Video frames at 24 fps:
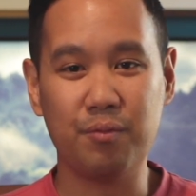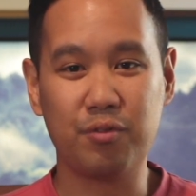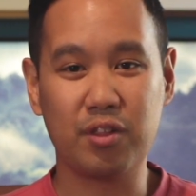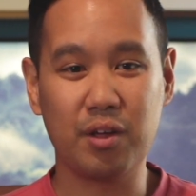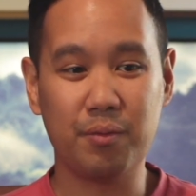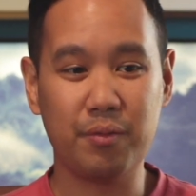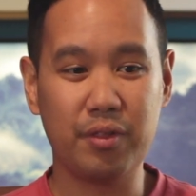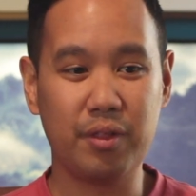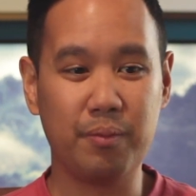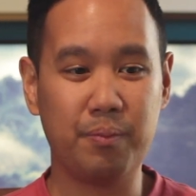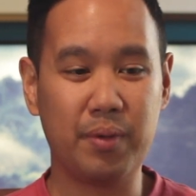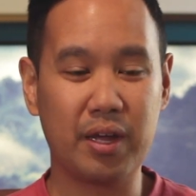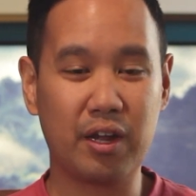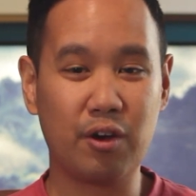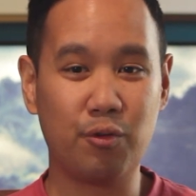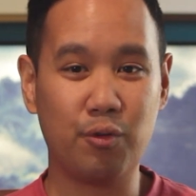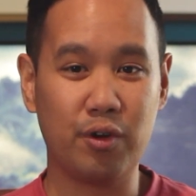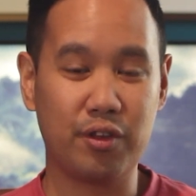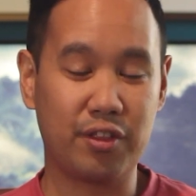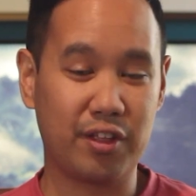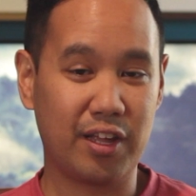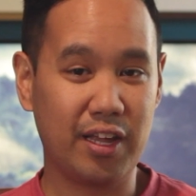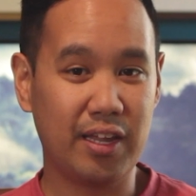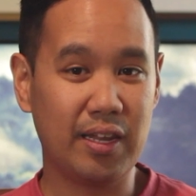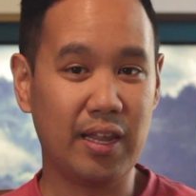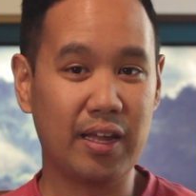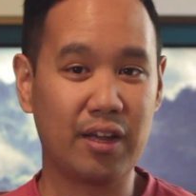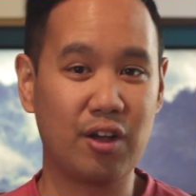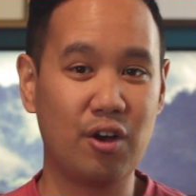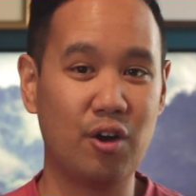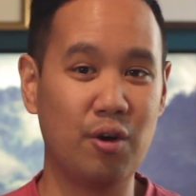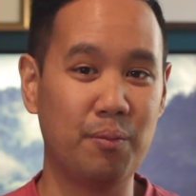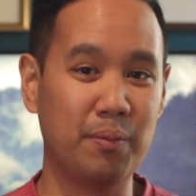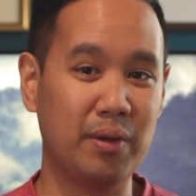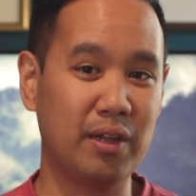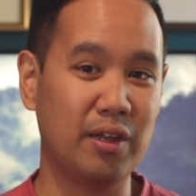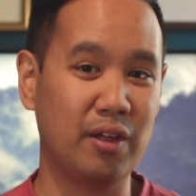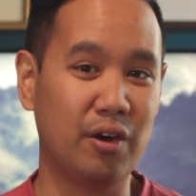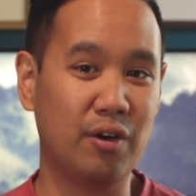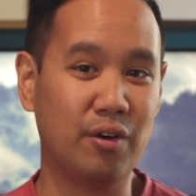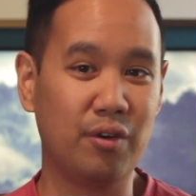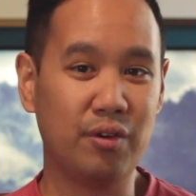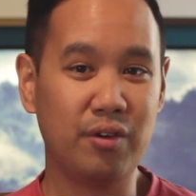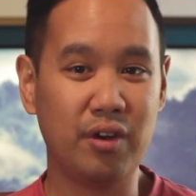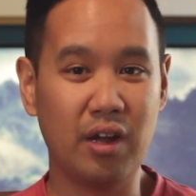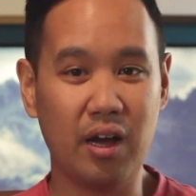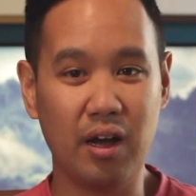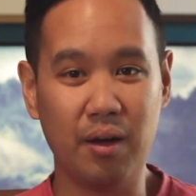Some of the bigger ones, again, like Home
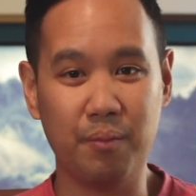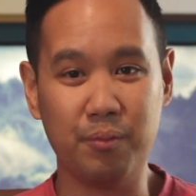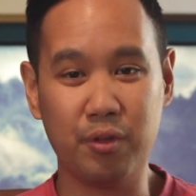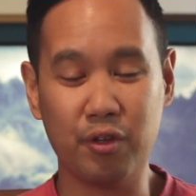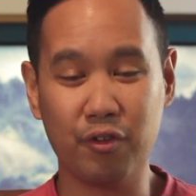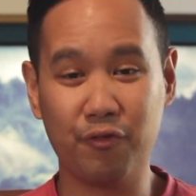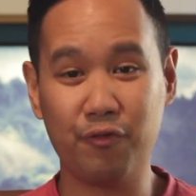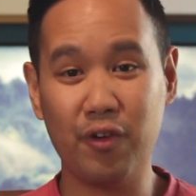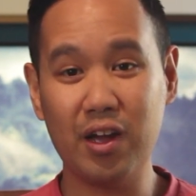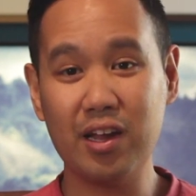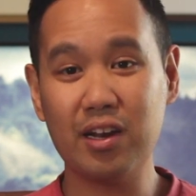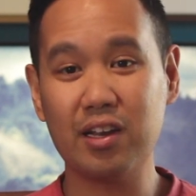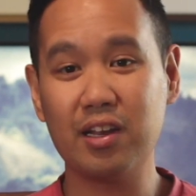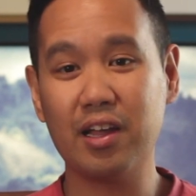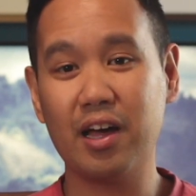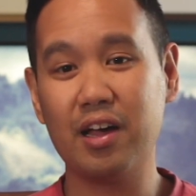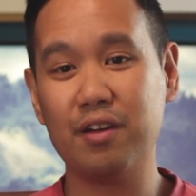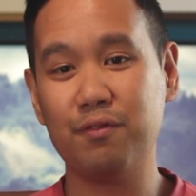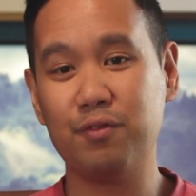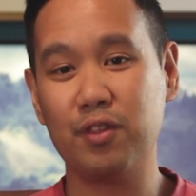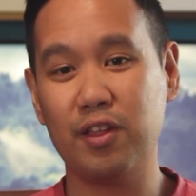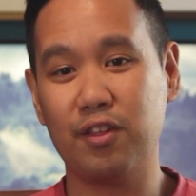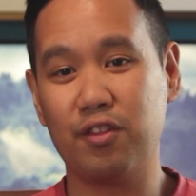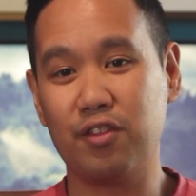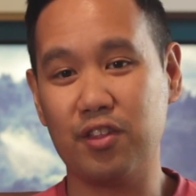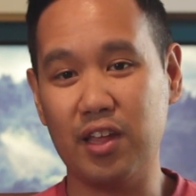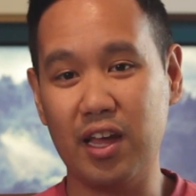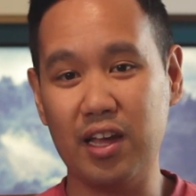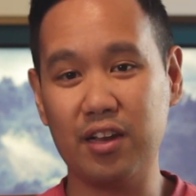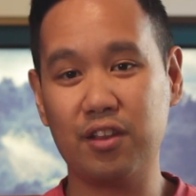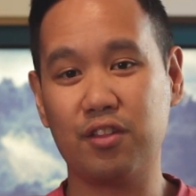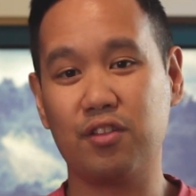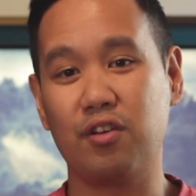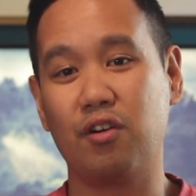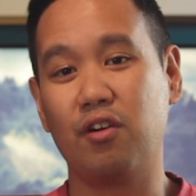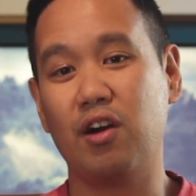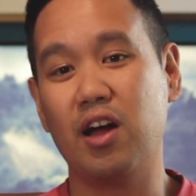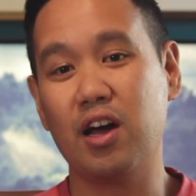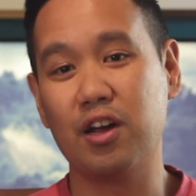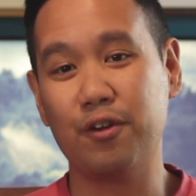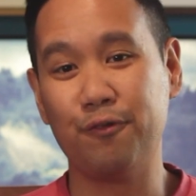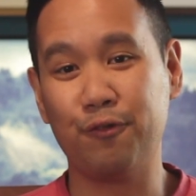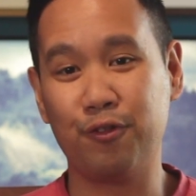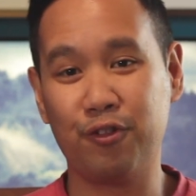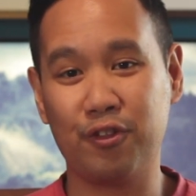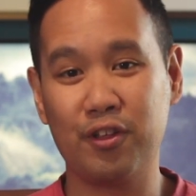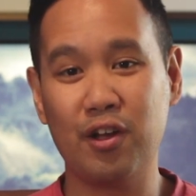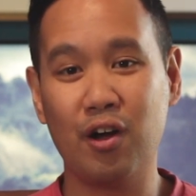Alone, you'll find a lot of these sets are out
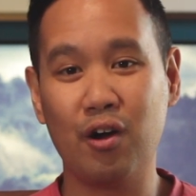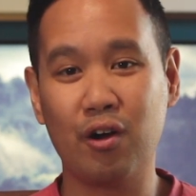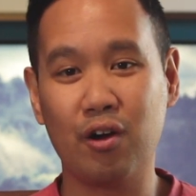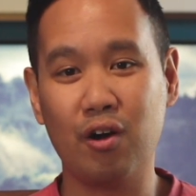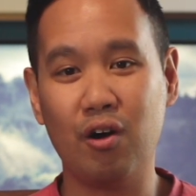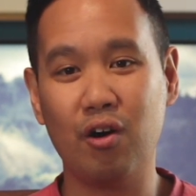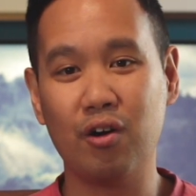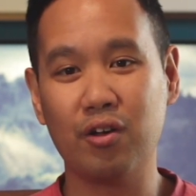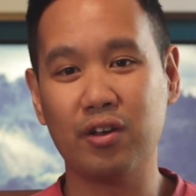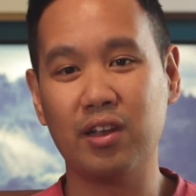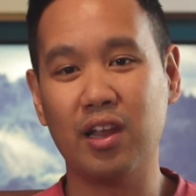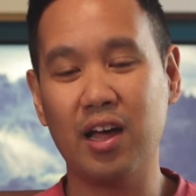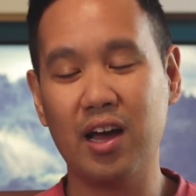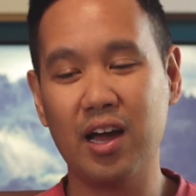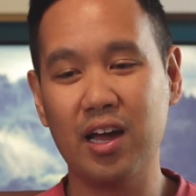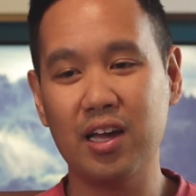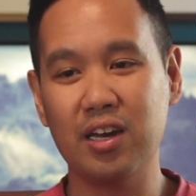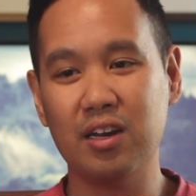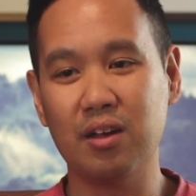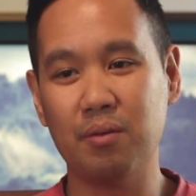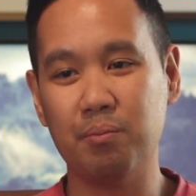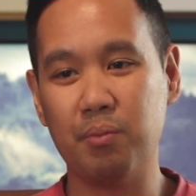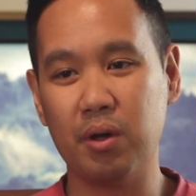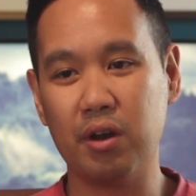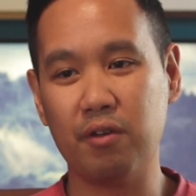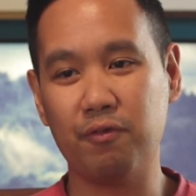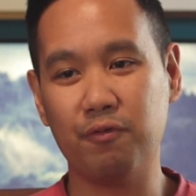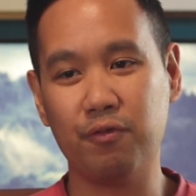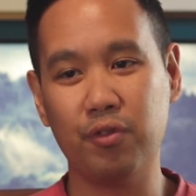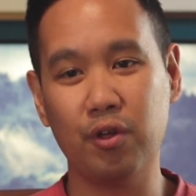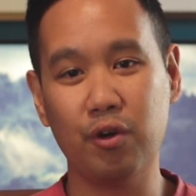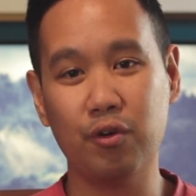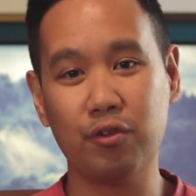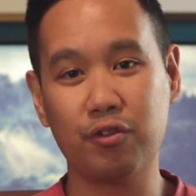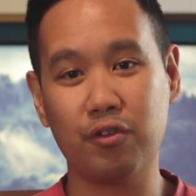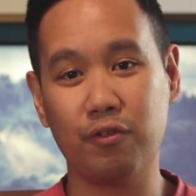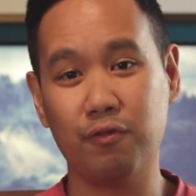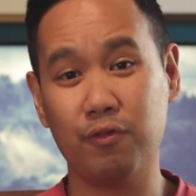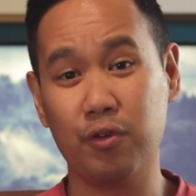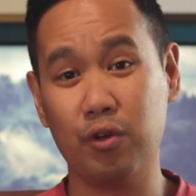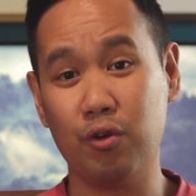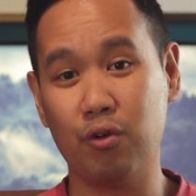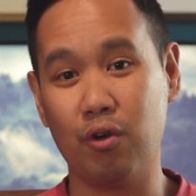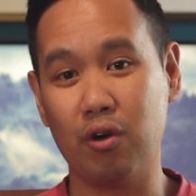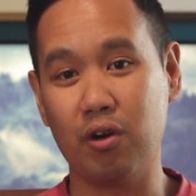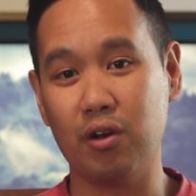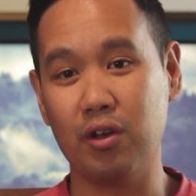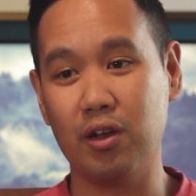of stock online, but if those of
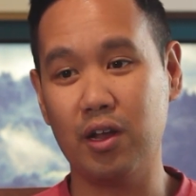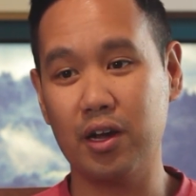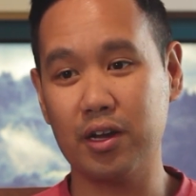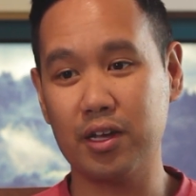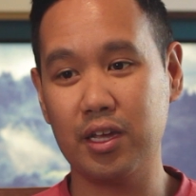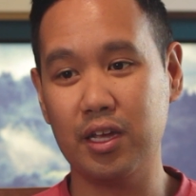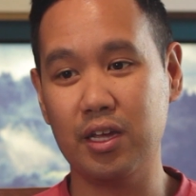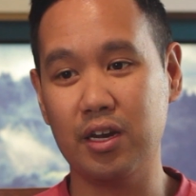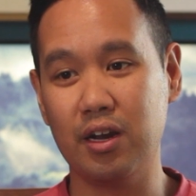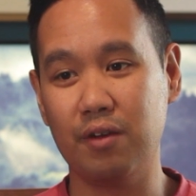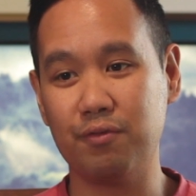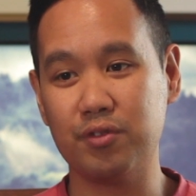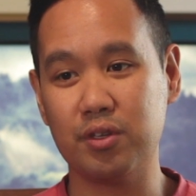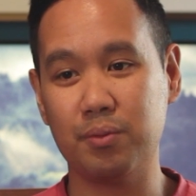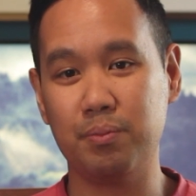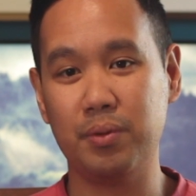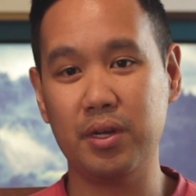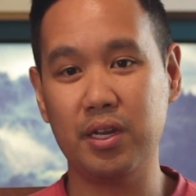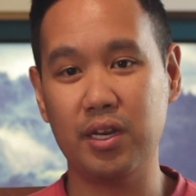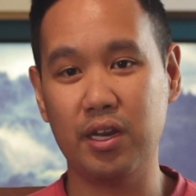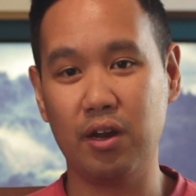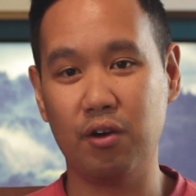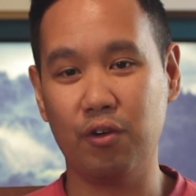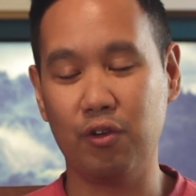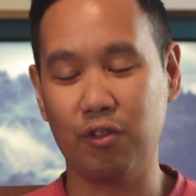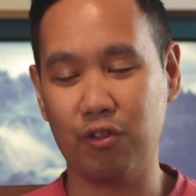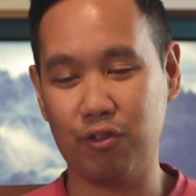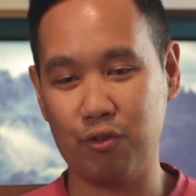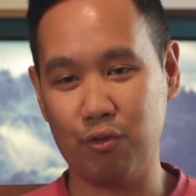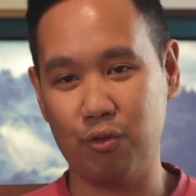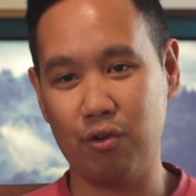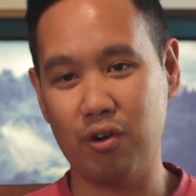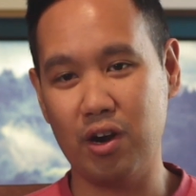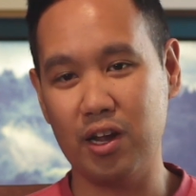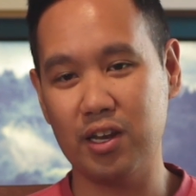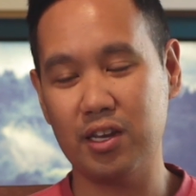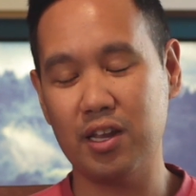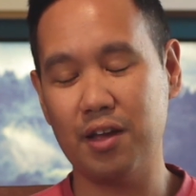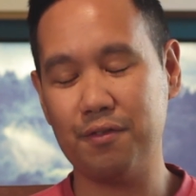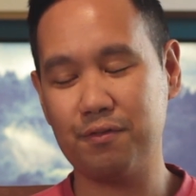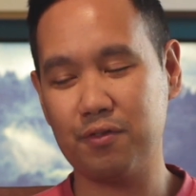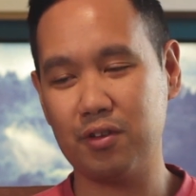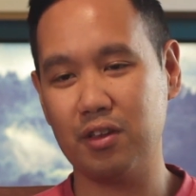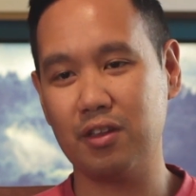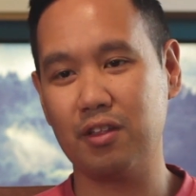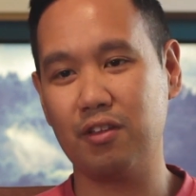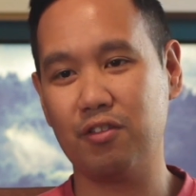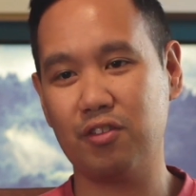you are lucky enough to be near a store, I
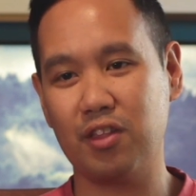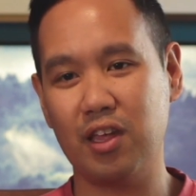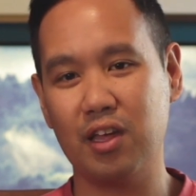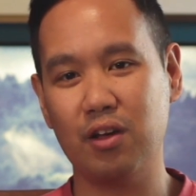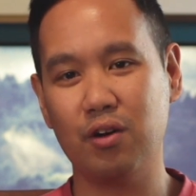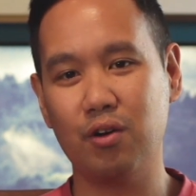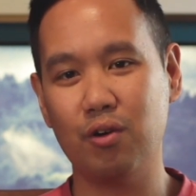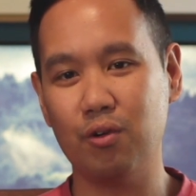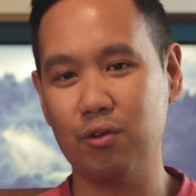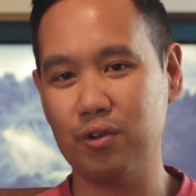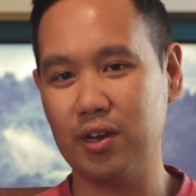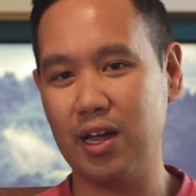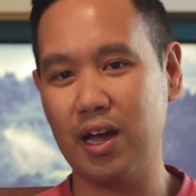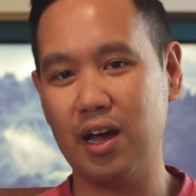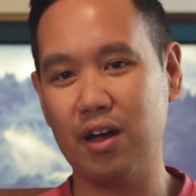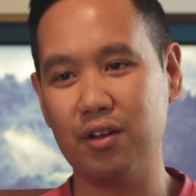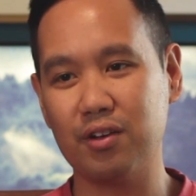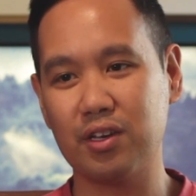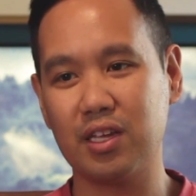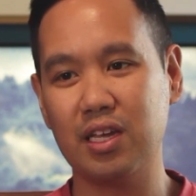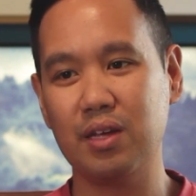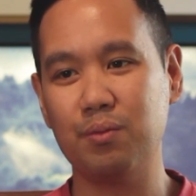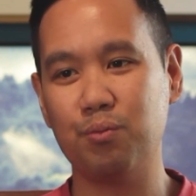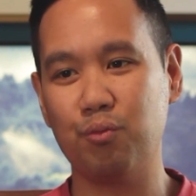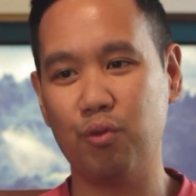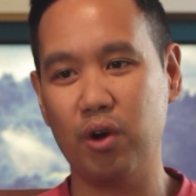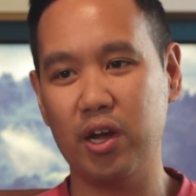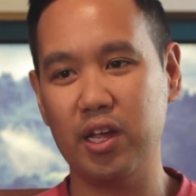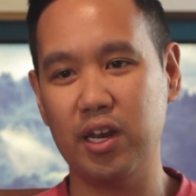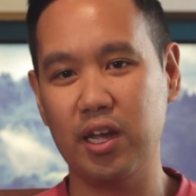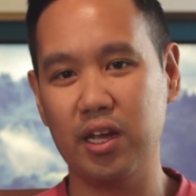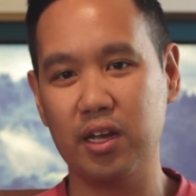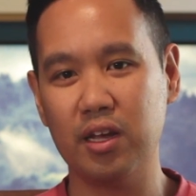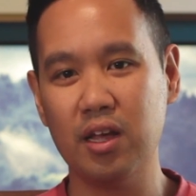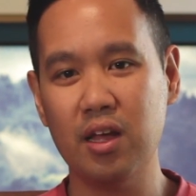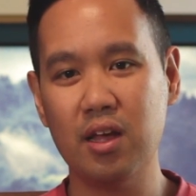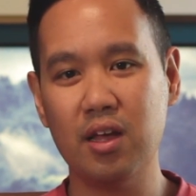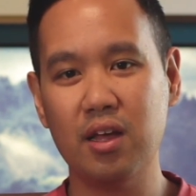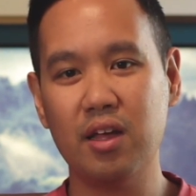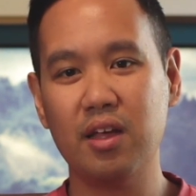definitely say hold out, keep waiting.